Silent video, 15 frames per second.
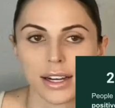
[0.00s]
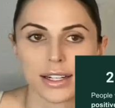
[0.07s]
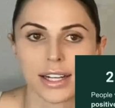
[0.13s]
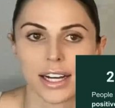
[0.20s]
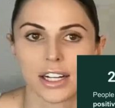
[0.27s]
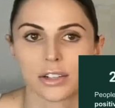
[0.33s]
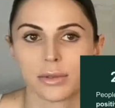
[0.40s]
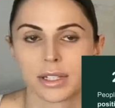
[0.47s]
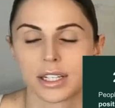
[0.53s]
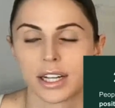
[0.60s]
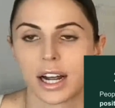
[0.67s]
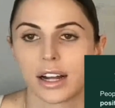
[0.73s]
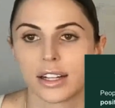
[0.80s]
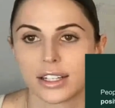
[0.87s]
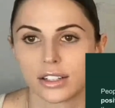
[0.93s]
attachment
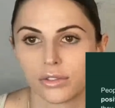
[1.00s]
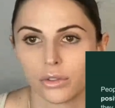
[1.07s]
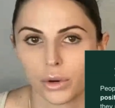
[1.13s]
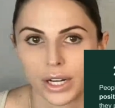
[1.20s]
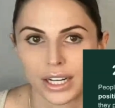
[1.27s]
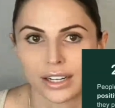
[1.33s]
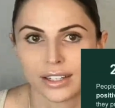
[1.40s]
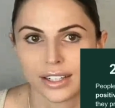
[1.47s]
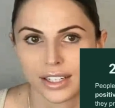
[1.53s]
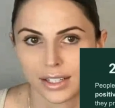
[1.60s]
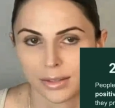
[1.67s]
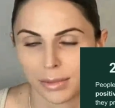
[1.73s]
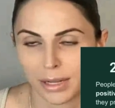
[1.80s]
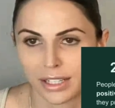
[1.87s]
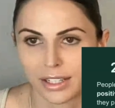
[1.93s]
style is avoidant
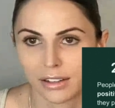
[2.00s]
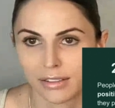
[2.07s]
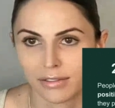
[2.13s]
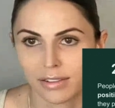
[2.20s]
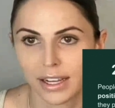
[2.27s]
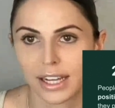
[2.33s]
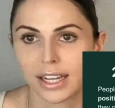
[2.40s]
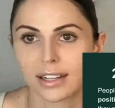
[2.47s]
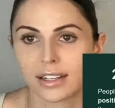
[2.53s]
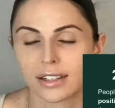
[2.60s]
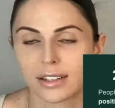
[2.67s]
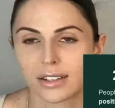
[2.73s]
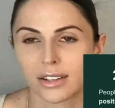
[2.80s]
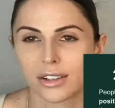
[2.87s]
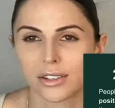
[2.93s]
dismissive, and
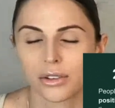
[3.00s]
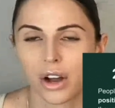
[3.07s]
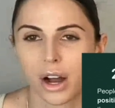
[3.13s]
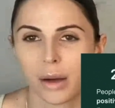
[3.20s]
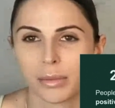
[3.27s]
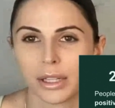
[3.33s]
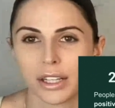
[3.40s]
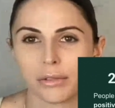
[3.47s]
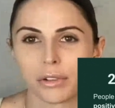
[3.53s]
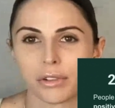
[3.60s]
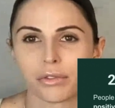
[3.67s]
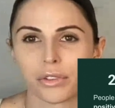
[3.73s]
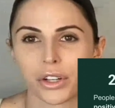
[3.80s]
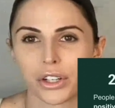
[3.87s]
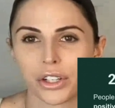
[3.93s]
this is also commonly
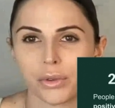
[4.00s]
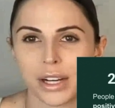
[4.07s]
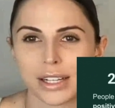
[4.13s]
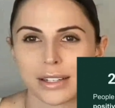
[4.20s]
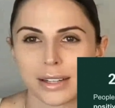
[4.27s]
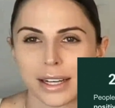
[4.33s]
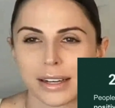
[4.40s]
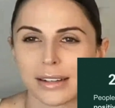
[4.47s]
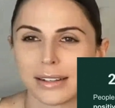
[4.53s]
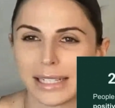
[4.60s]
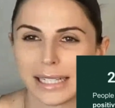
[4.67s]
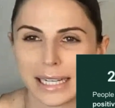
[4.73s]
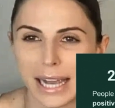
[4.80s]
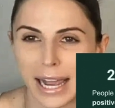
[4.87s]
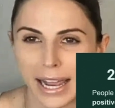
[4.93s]
referred to as like a
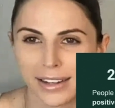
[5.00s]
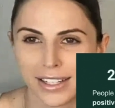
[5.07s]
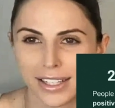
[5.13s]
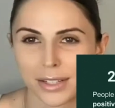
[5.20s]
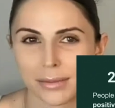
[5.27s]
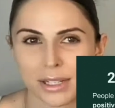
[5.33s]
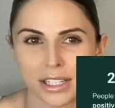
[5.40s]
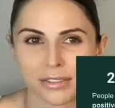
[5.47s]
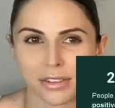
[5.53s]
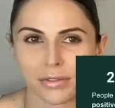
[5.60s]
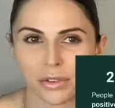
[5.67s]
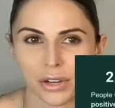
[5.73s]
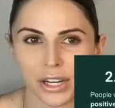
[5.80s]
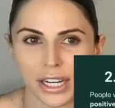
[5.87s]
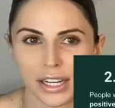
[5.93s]
DA, dismissive
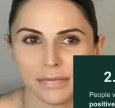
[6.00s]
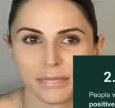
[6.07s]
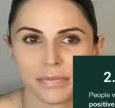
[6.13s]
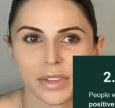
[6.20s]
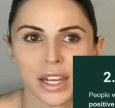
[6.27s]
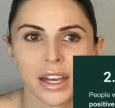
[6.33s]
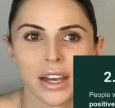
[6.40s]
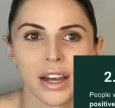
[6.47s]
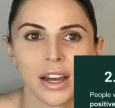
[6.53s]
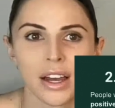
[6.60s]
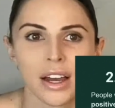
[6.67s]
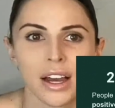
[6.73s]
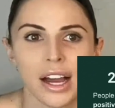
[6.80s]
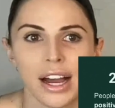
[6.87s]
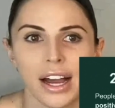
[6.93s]
avoidant.
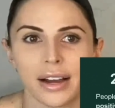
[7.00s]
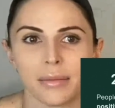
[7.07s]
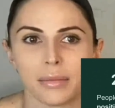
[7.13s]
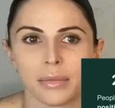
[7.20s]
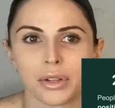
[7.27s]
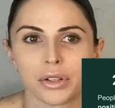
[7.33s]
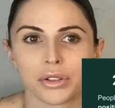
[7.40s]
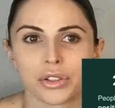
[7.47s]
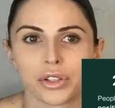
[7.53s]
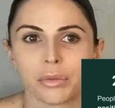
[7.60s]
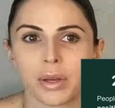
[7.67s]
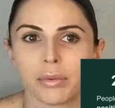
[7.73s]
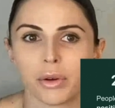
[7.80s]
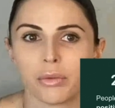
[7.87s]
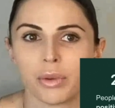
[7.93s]
So
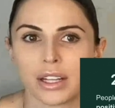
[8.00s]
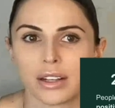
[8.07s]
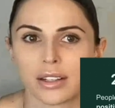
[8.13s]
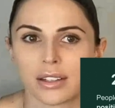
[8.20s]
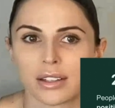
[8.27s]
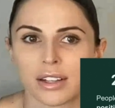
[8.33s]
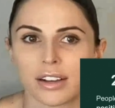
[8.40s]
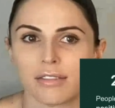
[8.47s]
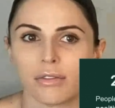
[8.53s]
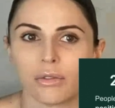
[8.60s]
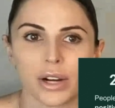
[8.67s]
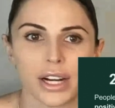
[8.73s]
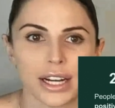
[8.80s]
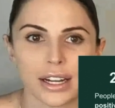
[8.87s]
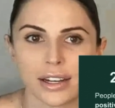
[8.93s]
people with this
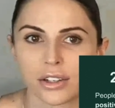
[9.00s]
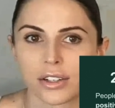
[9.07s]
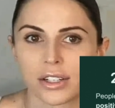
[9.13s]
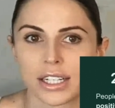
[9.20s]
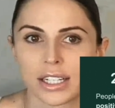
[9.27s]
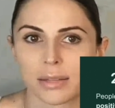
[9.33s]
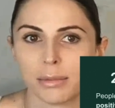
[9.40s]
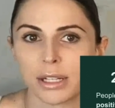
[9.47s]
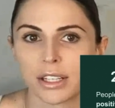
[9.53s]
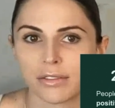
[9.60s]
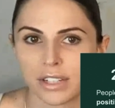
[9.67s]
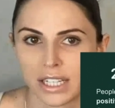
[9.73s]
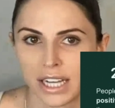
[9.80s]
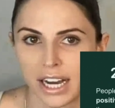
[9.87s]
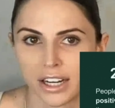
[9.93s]
avoidant or
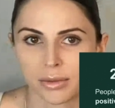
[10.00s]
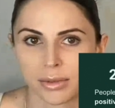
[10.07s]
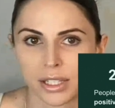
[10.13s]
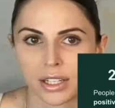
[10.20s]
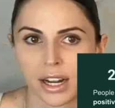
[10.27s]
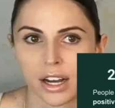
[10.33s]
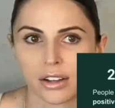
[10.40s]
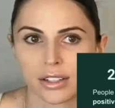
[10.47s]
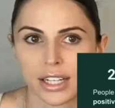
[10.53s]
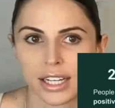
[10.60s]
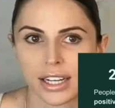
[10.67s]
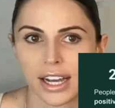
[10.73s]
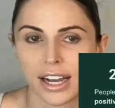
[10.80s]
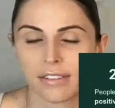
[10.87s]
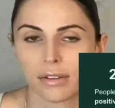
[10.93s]
dismissive attachment style
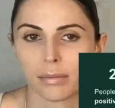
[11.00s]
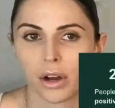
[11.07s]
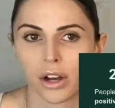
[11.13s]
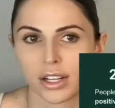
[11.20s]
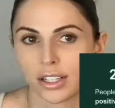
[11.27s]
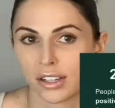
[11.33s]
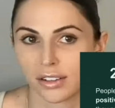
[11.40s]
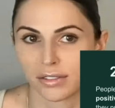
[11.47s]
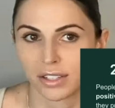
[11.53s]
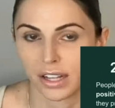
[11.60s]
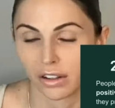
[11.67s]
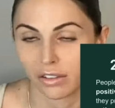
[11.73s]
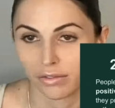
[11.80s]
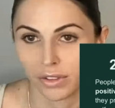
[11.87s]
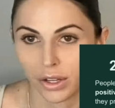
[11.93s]
tend to have a positive
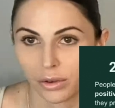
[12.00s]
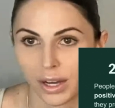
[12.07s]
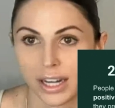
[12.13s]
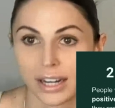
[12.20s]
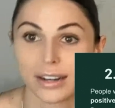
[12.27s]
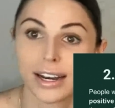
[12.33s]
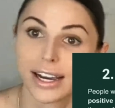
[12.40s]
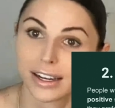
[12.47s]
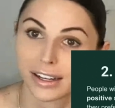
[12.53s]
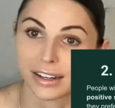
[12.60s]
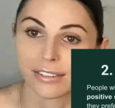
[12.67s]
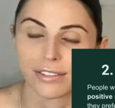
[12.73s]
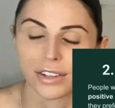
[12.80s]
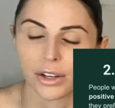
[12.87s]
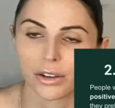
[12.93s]
self-view and a
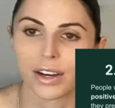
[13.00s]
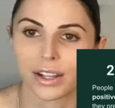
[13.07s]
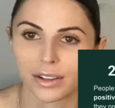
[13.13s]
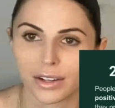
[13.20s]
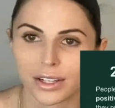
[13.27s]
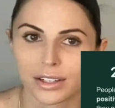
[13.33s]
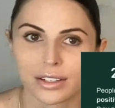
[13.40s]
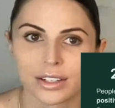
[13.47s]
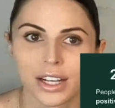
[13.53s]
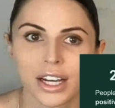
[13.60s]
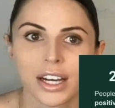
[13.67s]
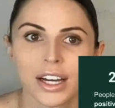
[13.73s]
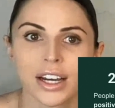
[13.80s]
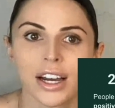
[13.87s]
negative view of others.